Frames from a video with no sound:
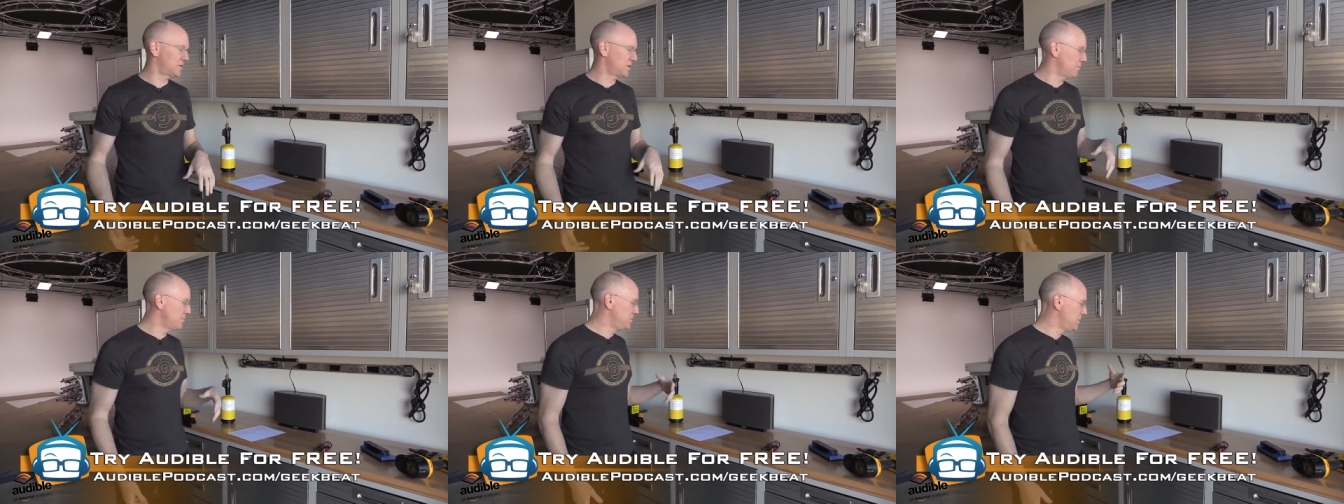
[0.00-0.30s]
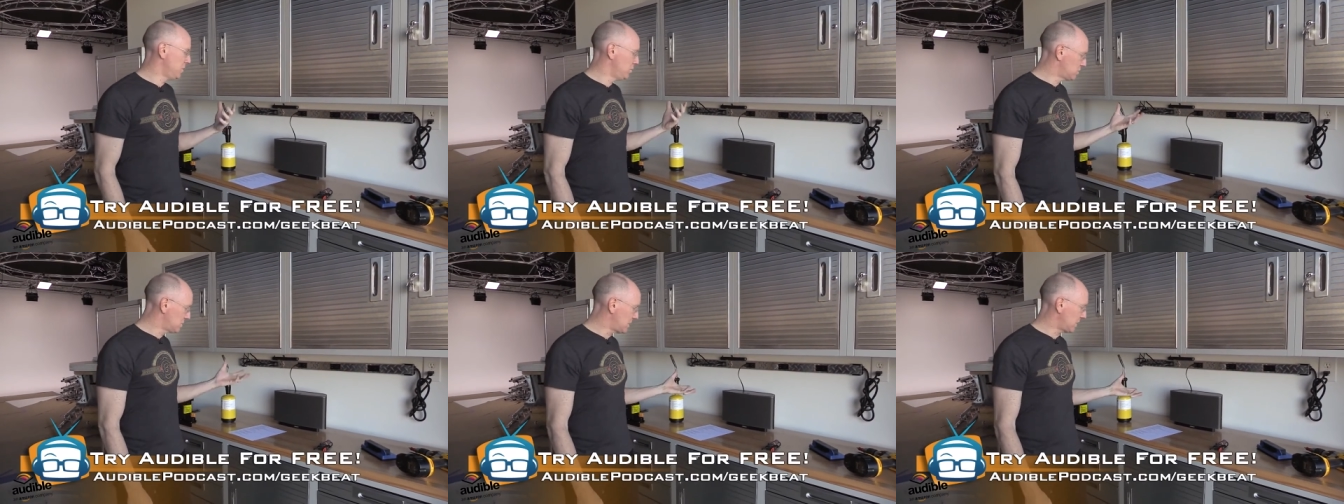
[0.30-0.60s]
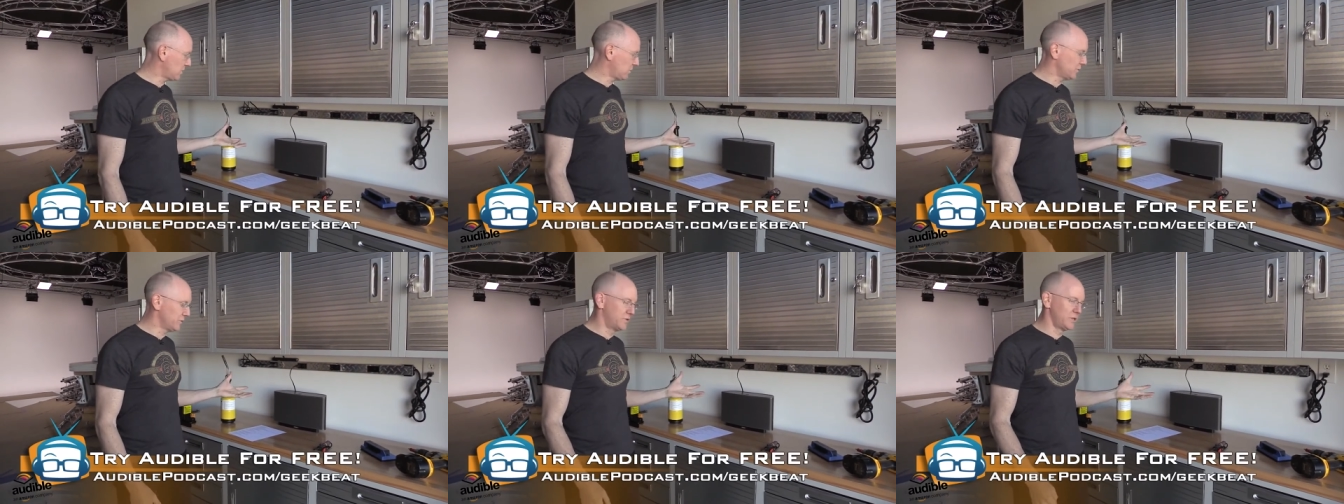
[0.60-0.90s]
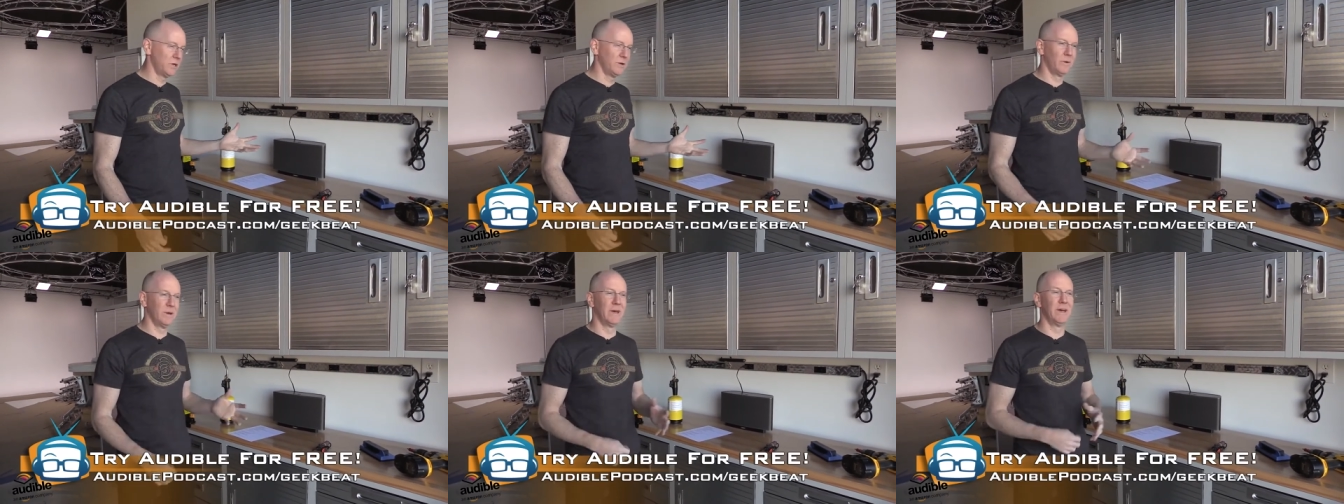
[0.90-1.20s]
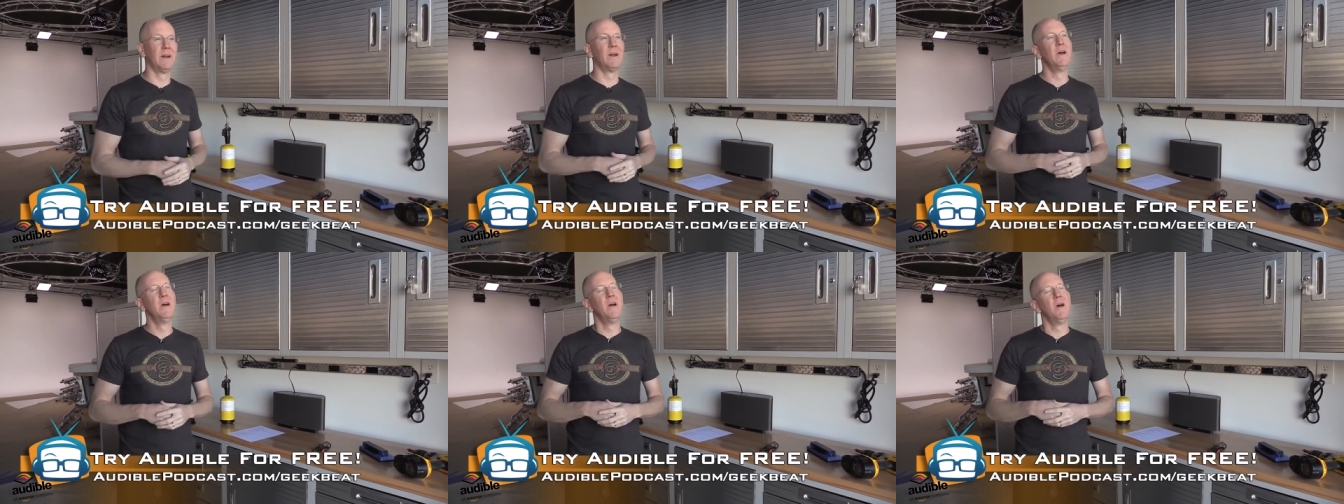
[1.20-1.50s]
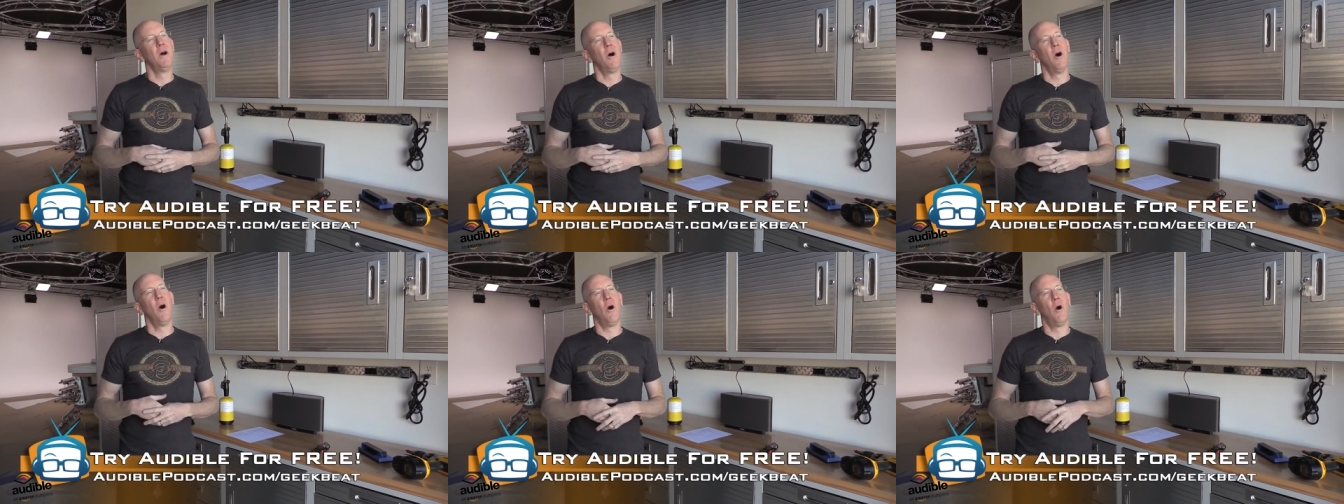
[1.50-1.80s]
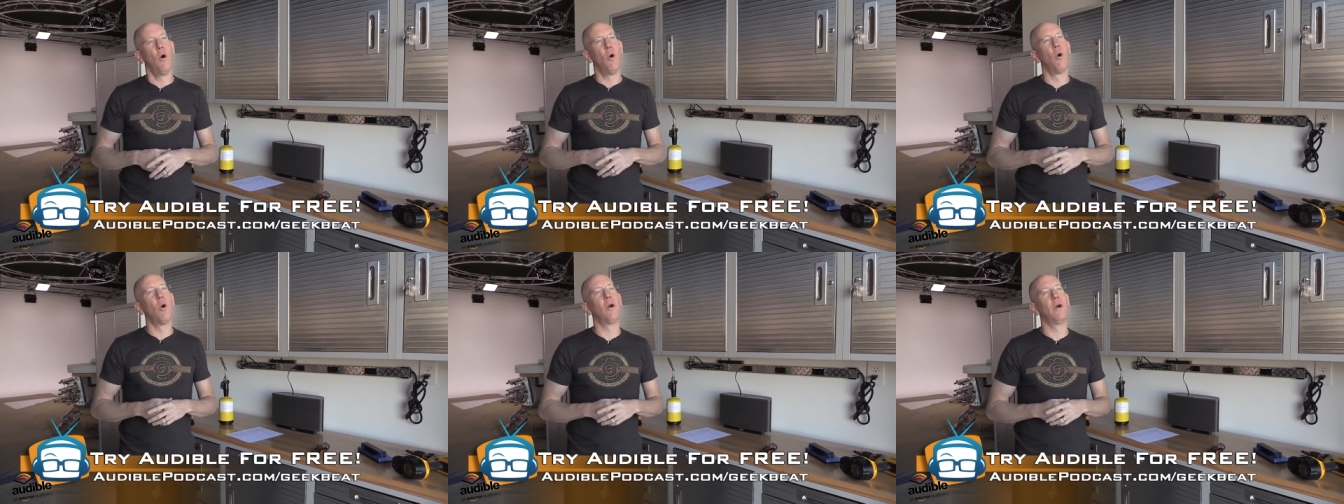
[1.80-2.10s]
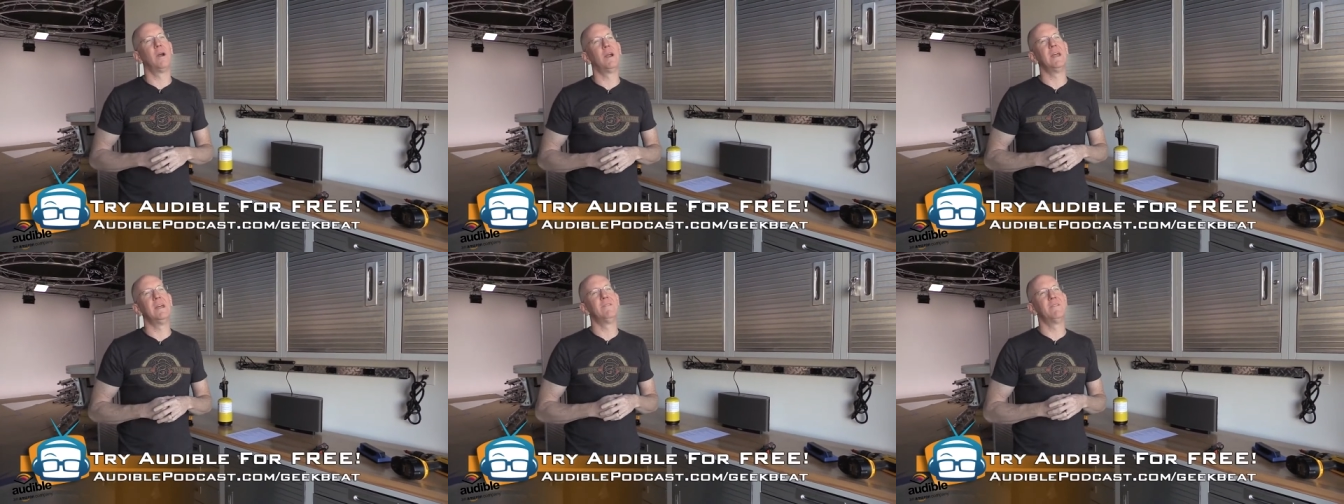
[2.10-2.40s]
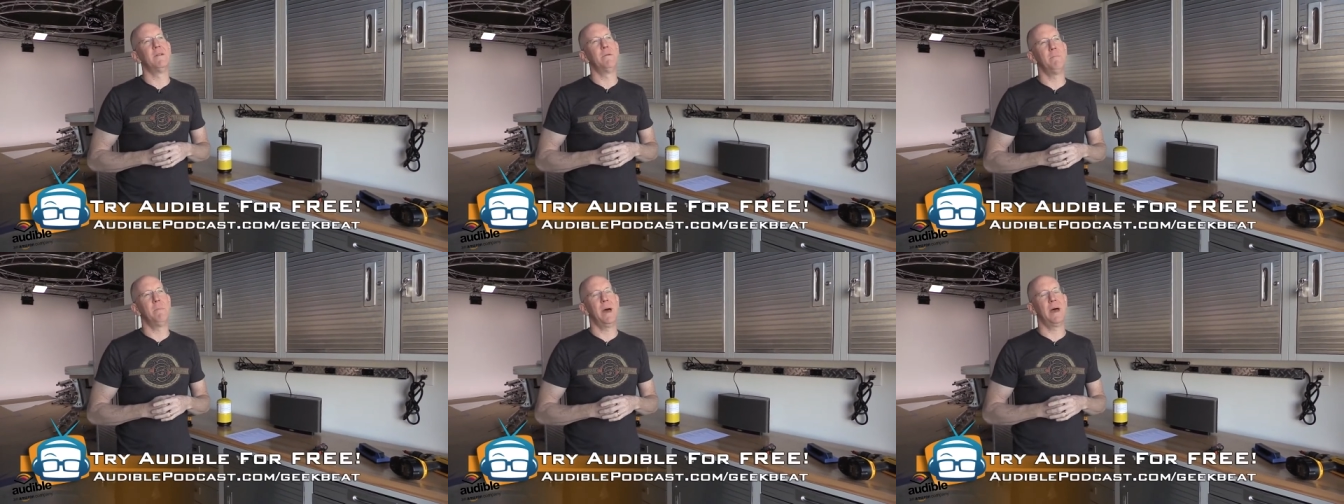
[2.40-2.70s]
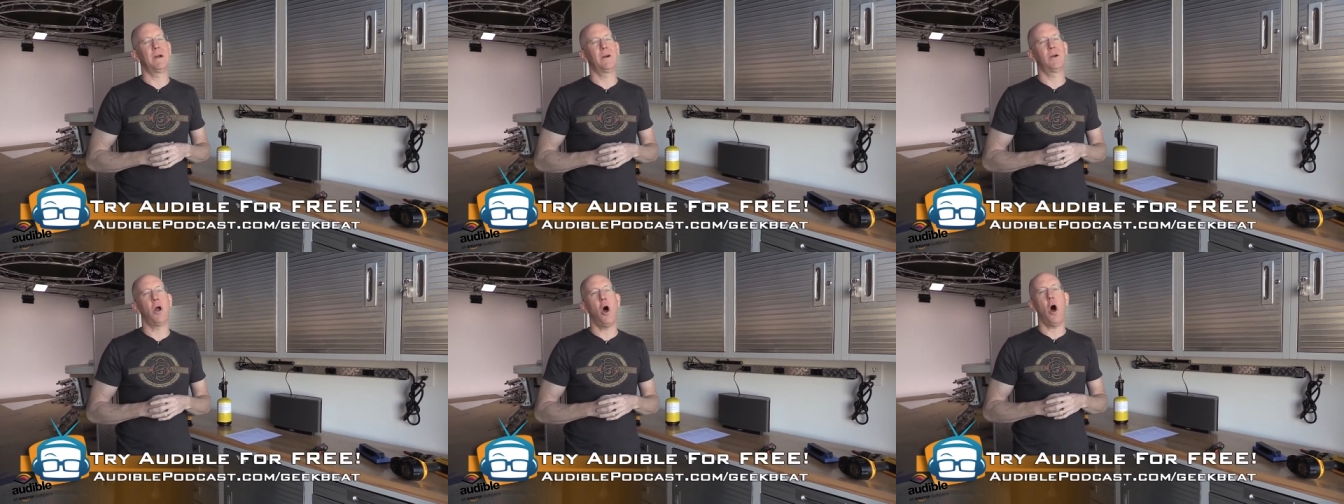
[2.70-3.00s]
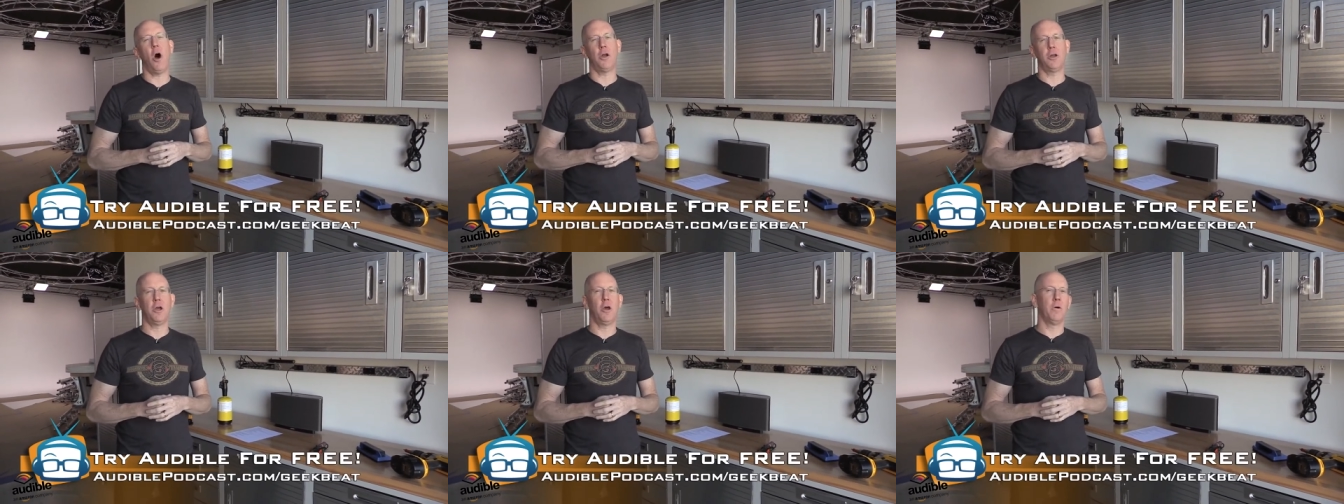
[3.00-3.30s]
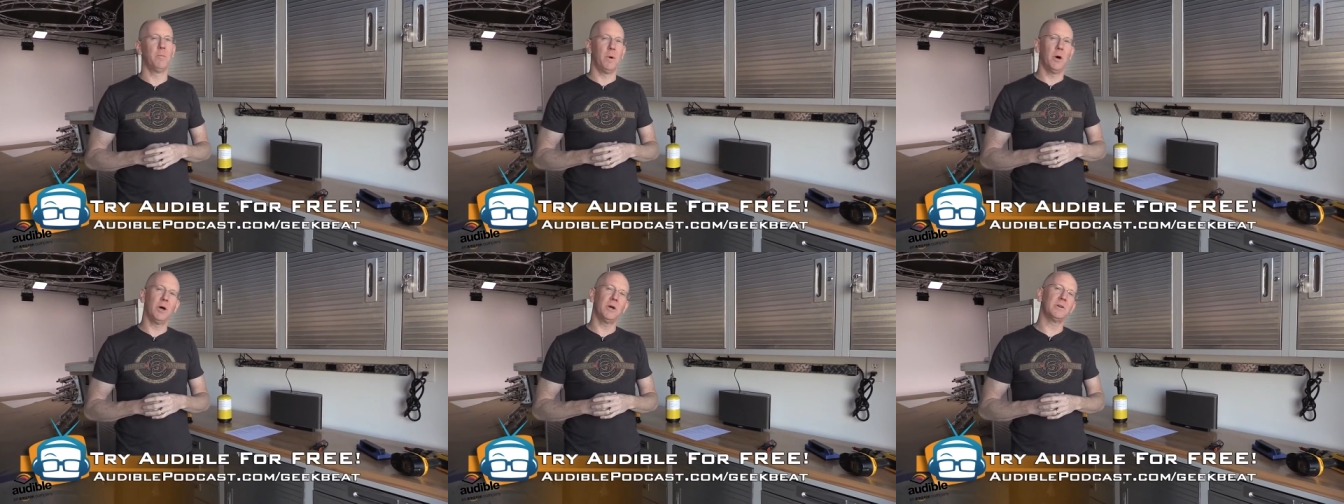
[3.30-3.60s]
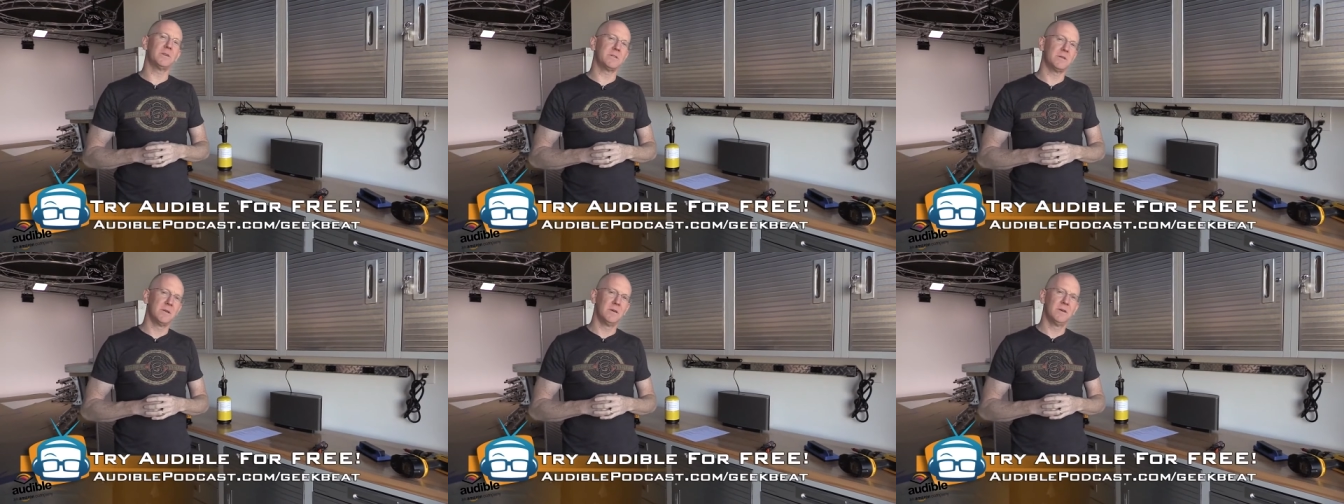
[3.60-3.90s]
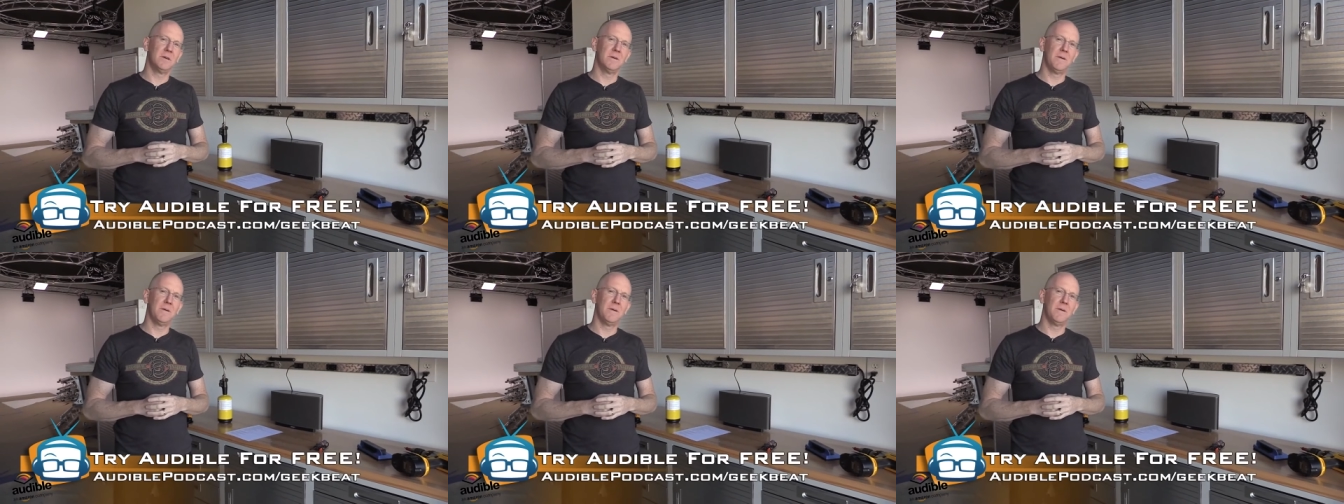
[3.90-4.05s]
So music will do it, or even better, audiobooks.